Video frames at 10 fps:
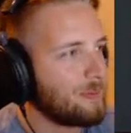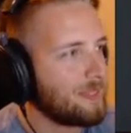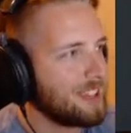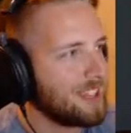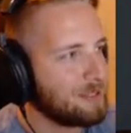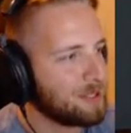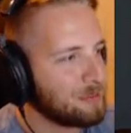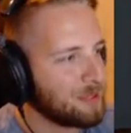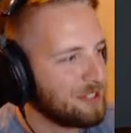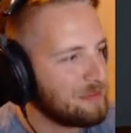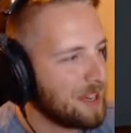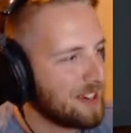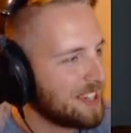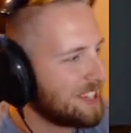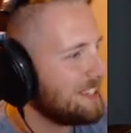that was a brief
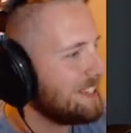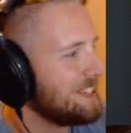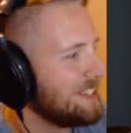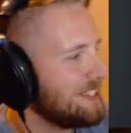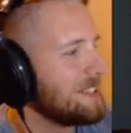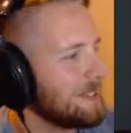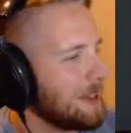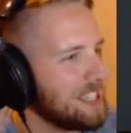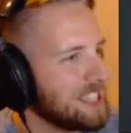period. I miss it a